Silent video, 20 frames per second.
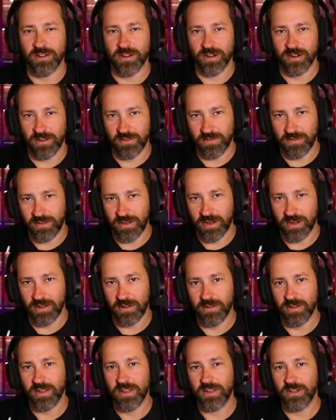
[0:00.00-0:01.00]
gonna, you
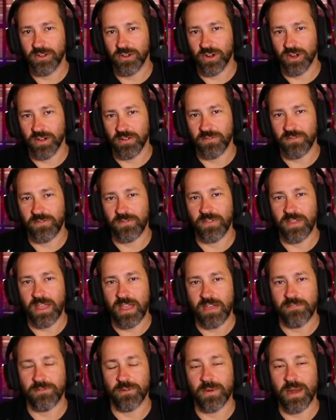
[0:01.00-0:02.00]
know, you're gonna
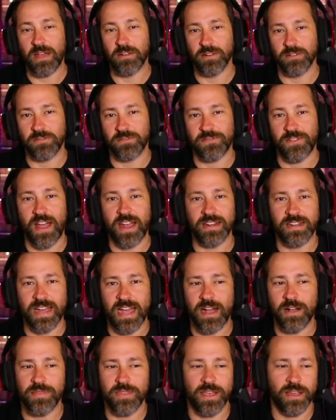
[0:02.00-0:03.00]
F around and find
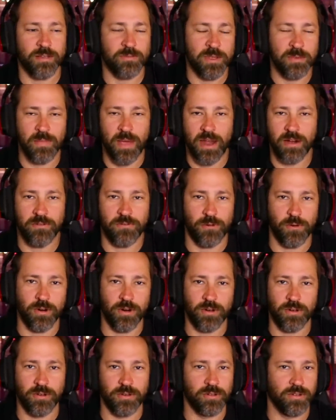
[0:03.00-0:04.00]
out. That could be
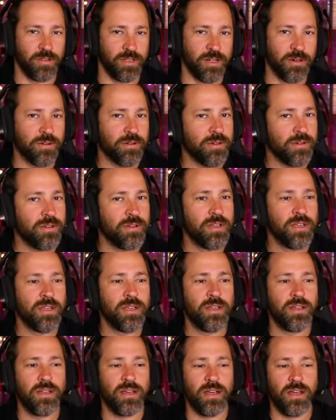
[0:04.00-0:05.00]
metaphorical or literal,
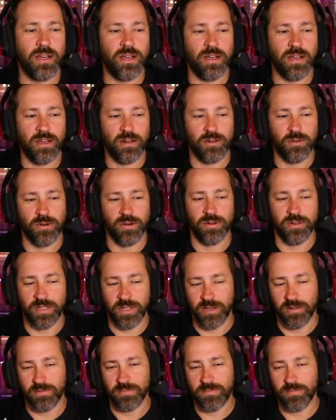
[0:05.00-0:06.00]
or you
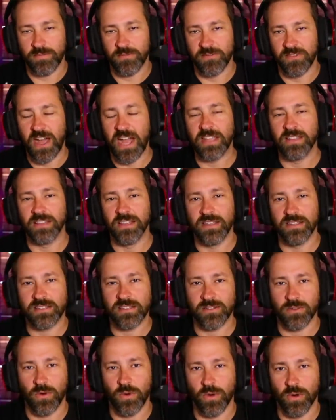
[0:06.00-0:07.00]
know,
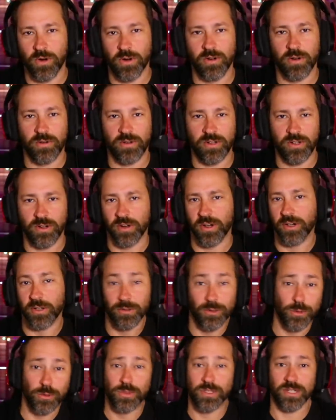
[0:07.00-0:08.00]
violence, or you're gonna
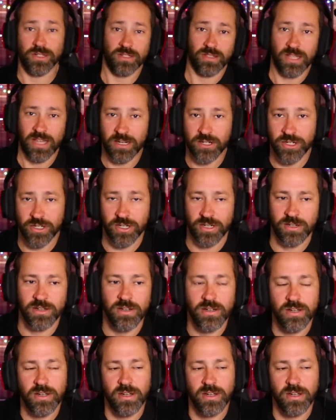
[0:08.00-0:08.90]
lose an election.